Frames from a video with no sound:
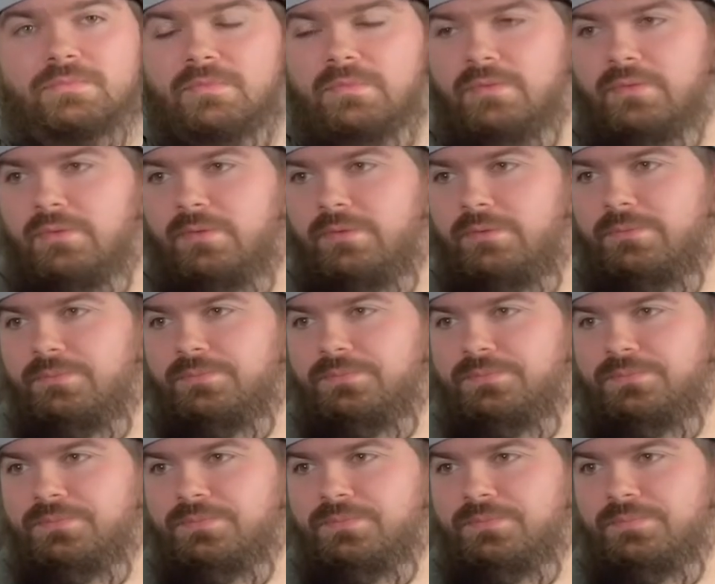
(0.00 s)

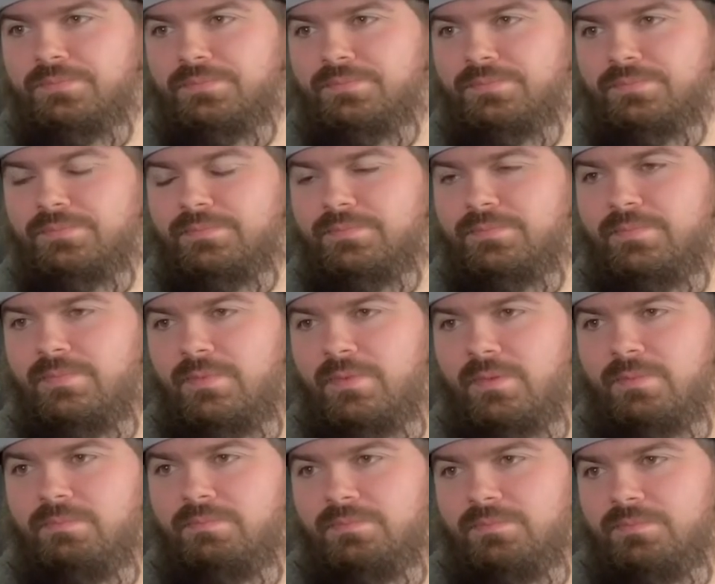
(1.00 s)

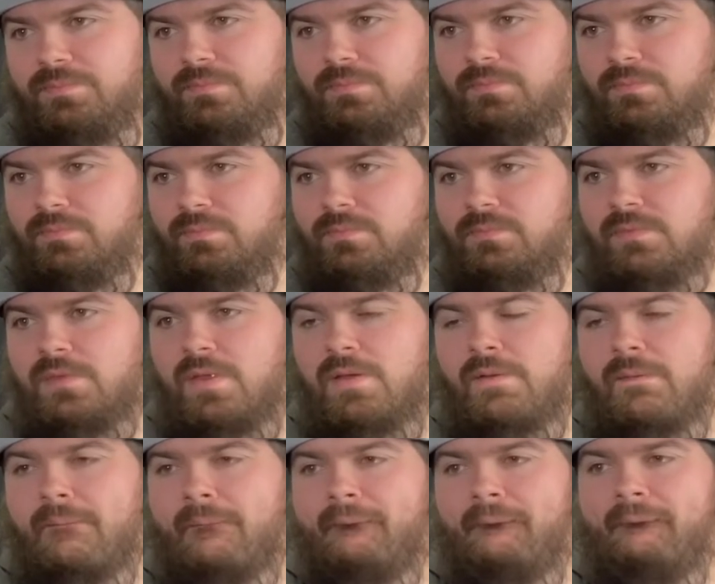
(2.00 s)

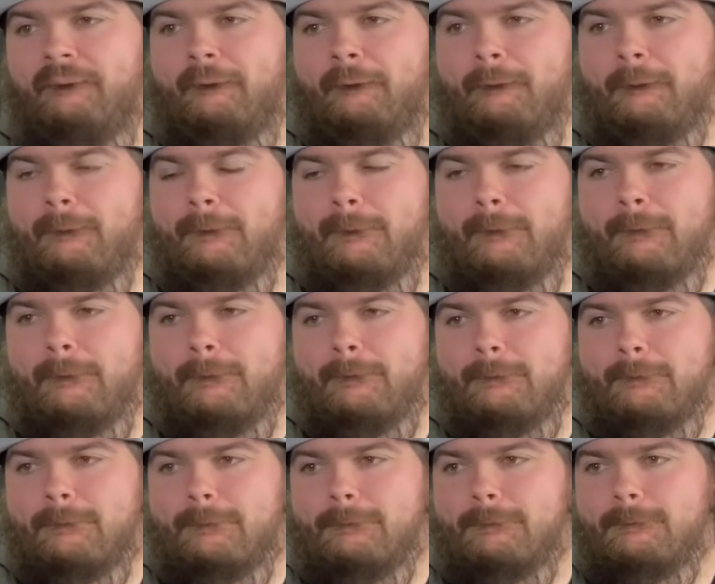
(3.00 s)

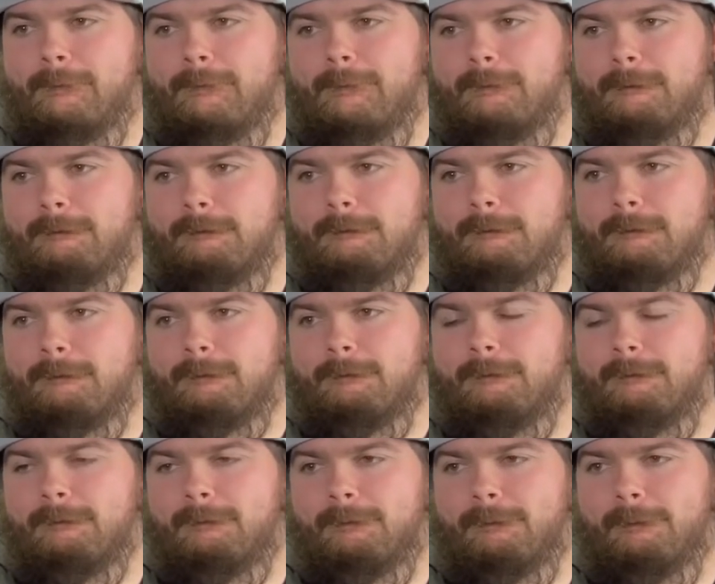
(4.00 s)

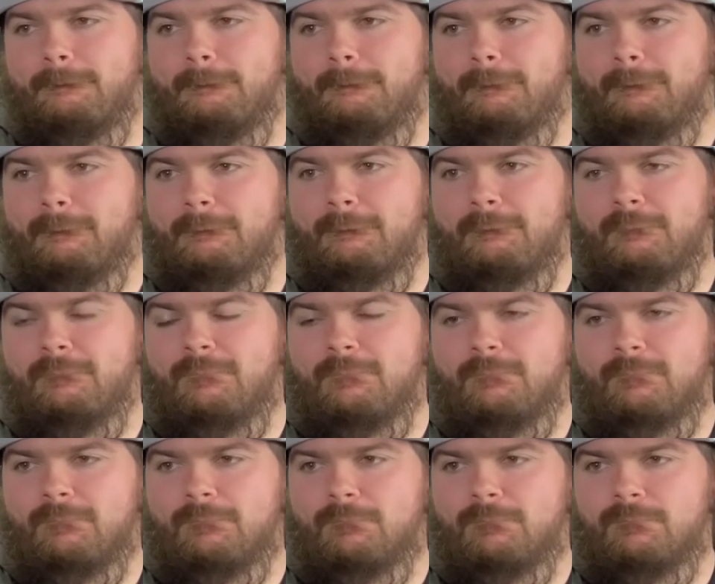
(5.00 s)

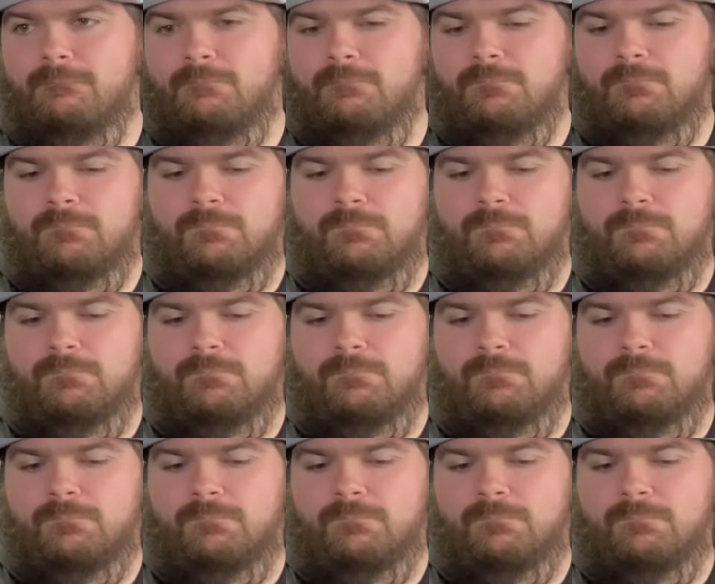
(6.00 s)
This person isn't speaking.